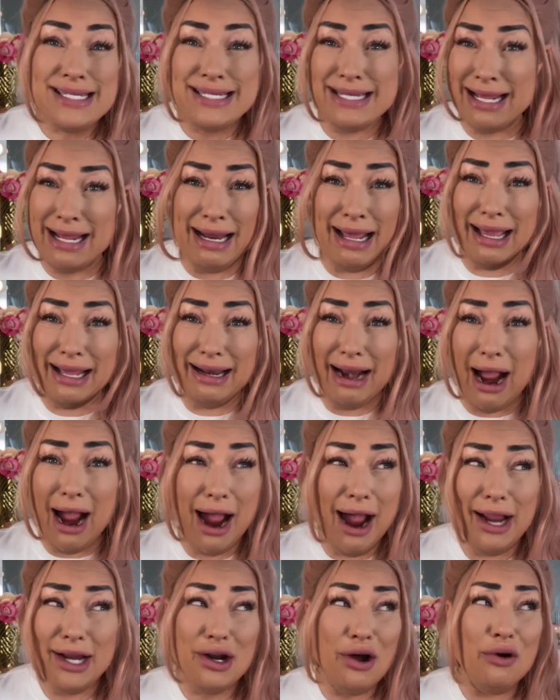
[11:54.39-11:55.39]
Did it?
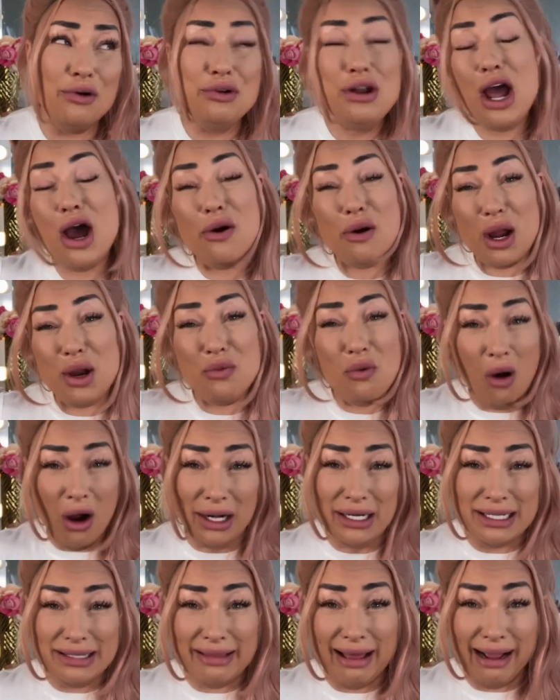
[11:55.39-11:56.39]
I don't know. I
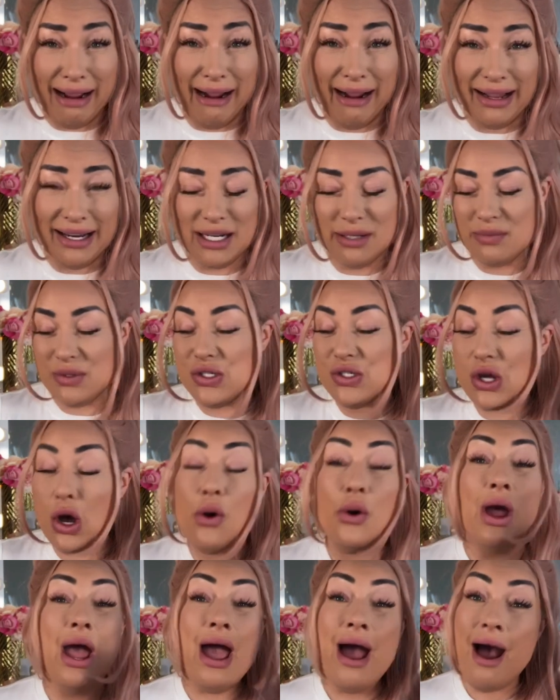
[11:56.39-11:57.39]
wanted that item. So
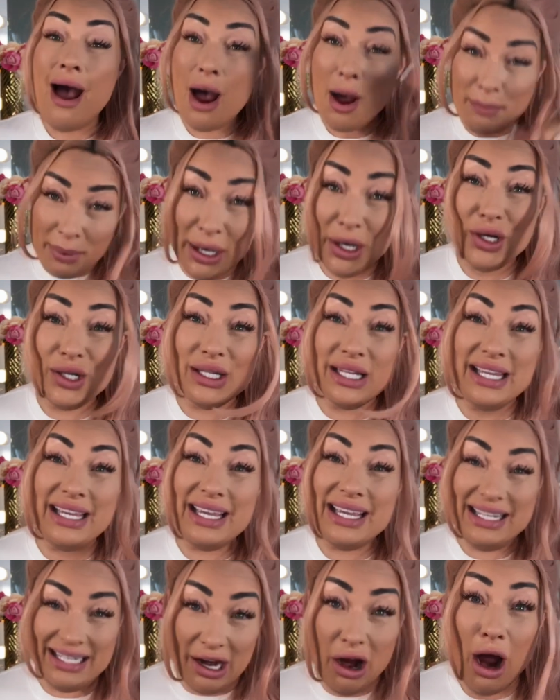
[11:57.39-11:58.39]
apparently
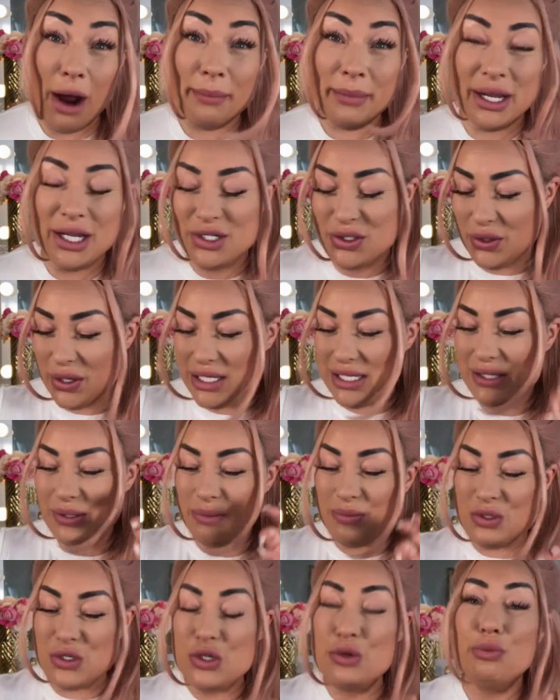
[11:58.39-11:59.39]
it got my choice, so
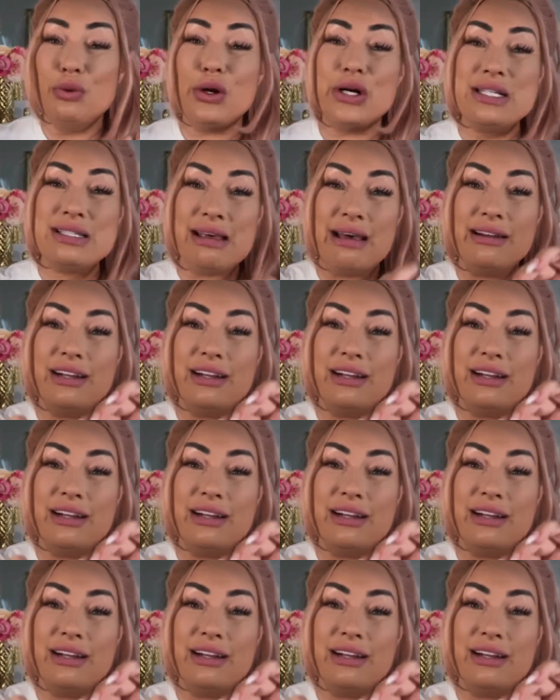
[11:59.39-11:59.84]
I'm super excited